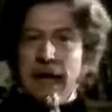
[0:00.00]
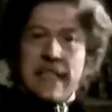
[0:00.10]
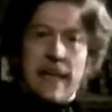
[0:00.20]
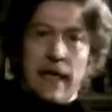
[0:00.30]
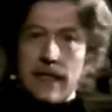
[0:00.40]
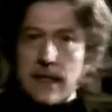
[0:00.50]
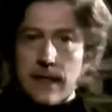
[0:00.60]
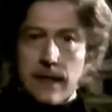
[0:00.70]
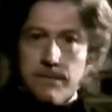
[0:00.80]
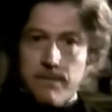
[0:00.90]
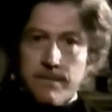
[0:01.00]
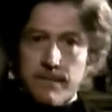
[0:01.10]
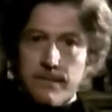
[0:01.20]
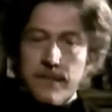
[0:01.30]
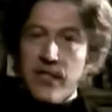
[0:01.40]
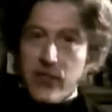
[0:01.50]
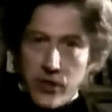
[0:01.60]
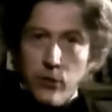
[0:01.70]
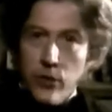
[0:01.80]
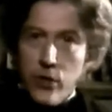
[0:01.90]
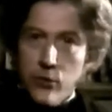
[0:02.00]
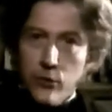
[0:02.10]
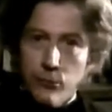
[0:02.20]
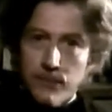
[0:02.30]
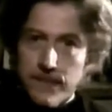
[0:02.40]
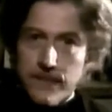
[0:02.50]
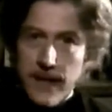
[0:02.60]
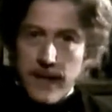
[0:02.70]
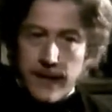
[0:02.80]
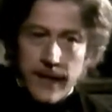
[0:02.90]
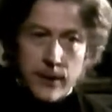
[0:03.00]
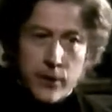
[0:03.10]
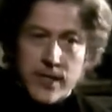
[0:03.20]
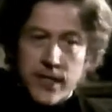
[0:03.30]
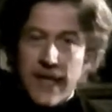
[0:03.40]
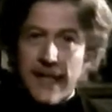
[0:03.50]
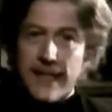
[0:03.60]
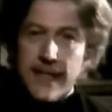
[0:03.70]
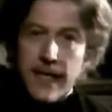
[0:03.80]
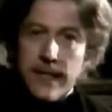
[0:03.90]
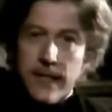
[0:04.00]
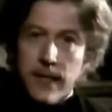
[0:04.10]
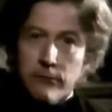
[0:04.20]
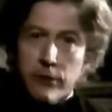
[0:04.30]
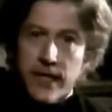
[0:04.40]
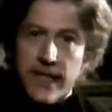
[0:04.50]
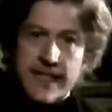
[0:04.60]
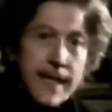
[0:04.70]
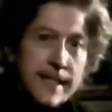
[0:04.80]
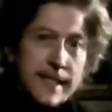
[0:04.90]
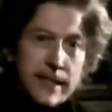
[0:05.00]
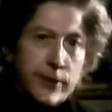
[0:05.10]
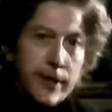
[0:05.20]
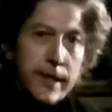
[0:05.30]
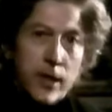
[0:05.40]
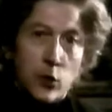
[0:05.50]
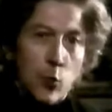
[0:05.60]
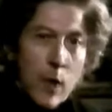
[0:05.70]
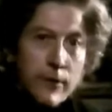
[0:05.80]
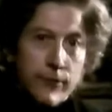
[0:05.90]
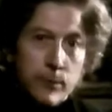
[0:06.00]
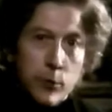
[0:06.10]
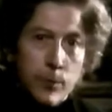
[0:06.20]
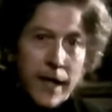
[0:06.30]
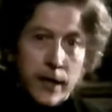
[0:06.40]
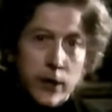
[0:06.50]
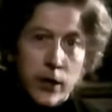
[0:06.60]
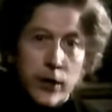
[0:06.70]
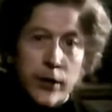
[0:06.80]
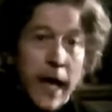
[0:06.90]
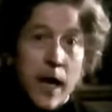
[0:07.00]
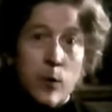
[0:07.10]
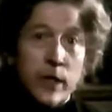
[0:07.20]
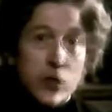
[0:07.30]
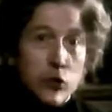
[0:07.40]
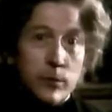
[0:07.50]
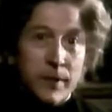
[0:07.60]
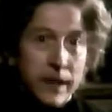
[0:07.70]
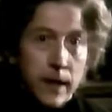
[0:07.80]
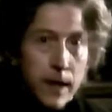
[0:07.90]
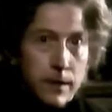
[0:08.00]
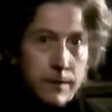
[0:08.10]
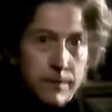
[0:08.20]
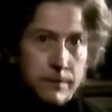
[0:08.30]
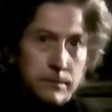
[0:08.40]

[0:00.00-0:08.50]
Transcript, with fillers: My task is so new that in Christianity's 1800 years there is literally not one from whom I can learn how it should be done.